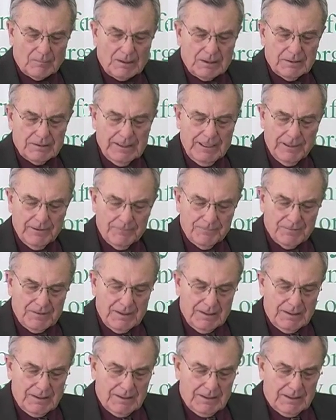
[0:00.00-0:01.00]
Now,
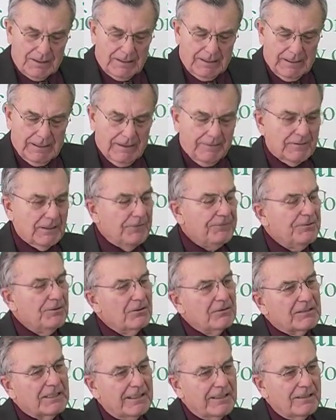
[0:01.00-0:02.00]
if
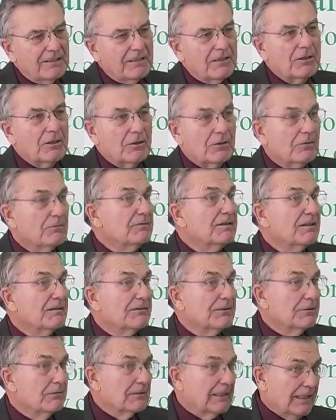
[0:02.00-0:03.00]
you're taking a loan,
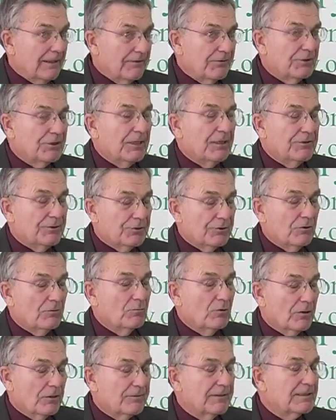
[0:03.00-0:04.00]
you have and show
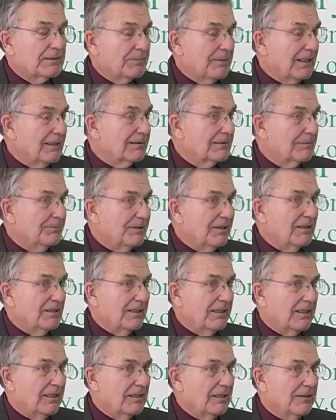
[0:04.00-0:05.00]
more
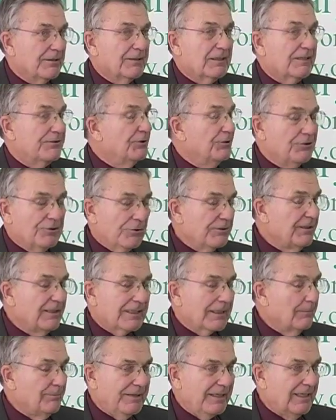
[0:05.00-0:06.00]
responsibility because you know you
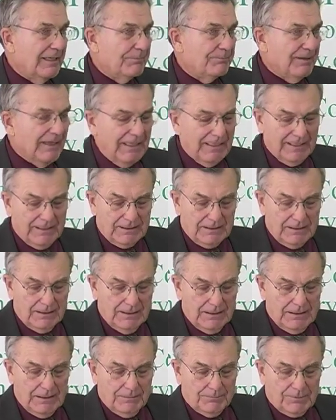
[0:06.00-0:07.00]
got to pay it back.
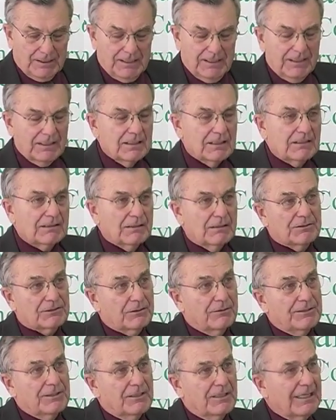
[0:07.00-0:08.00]
But
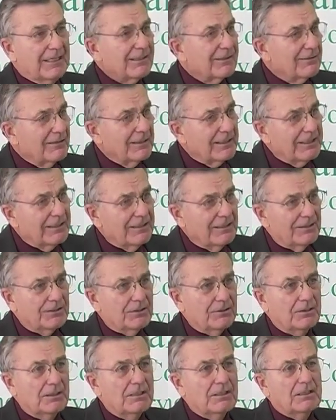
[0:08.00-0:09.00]
so you're not going to get
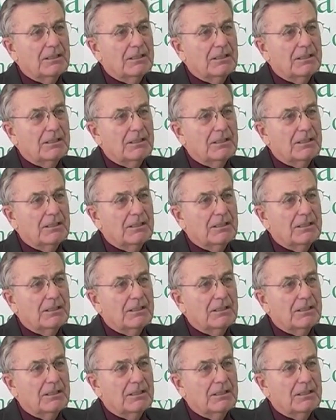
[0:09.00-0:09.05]
into